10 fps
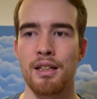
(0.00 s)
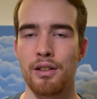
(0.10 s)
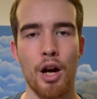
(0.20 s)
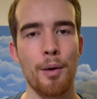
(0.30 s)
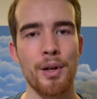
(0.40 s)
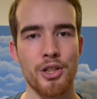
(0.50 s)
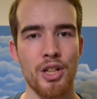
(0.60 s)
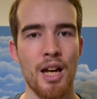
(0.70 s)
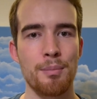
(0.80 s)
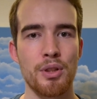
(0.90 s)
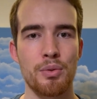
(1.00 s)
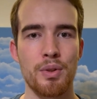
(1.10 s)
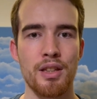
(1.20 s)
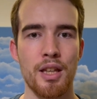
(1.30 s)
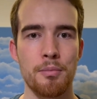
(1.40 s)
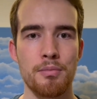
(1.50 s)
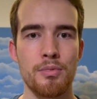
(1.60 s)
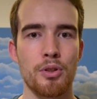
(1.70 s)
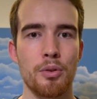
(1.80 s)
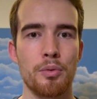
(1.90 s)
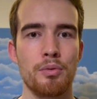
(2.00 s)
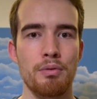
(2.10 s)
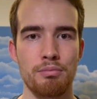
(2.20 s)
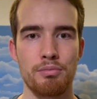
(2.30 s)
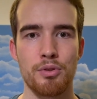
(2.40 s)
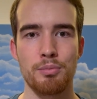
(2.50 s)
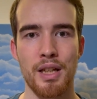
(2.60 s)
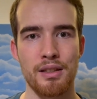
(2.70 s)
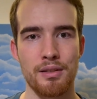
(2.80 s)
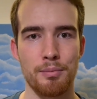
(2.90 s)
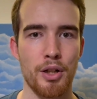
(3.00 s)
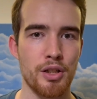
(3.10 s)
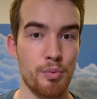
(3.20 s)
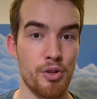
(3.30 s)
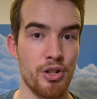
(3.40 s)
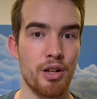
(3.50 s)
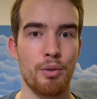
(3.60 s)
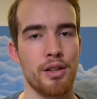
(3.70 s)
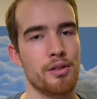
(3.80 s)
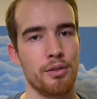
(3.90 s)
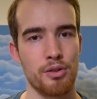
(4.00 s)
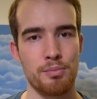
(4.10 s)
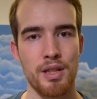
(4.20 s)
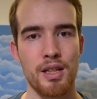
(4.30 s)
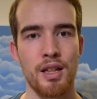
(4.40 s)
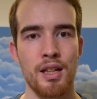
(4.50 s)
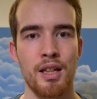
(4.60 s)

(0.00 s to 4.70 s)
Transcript: how much time between them, so to make the market regenerate, so to speak,